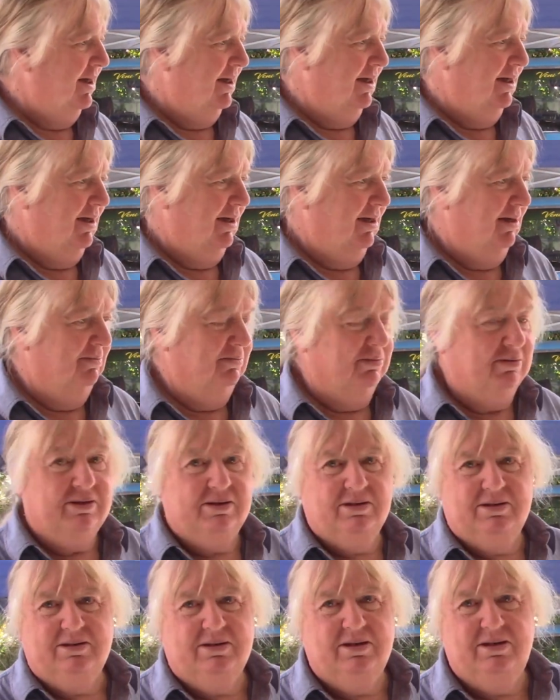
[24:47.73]

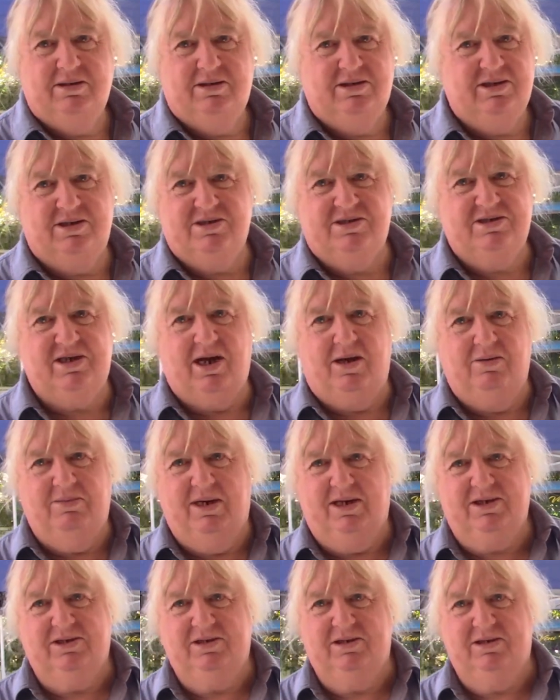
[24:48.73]
it's just so
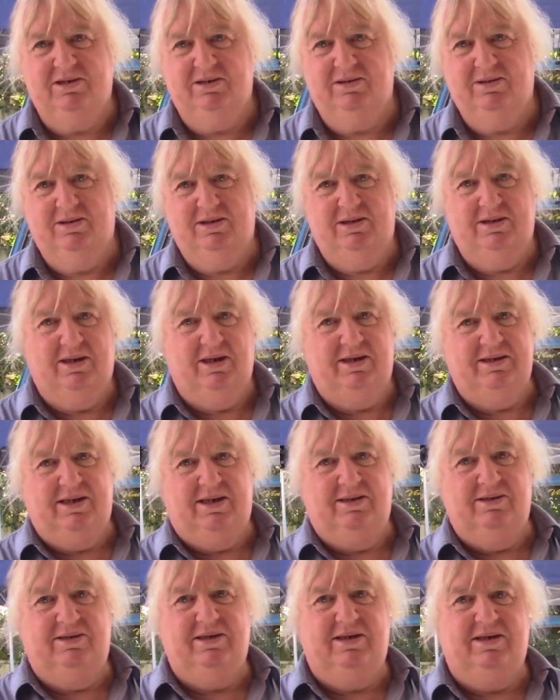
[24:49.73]
much to do that I
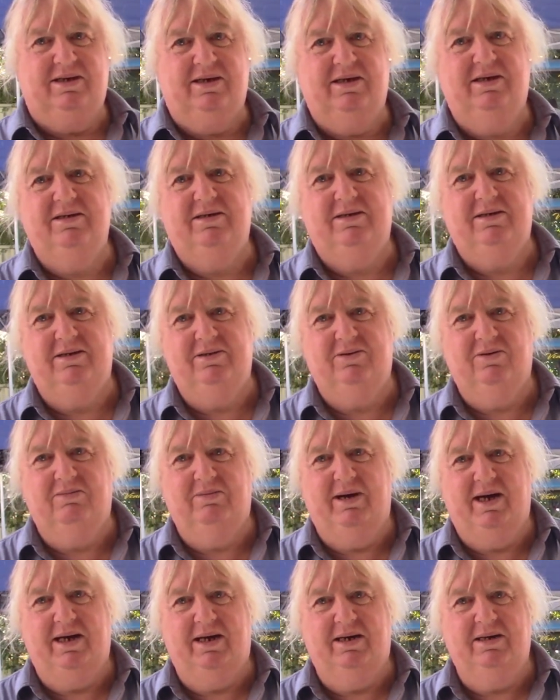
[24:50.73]
don't think
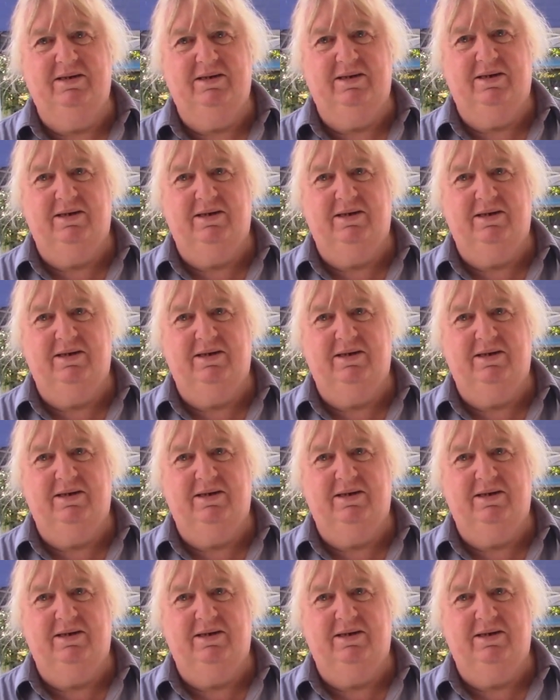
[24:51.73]
it'll matter.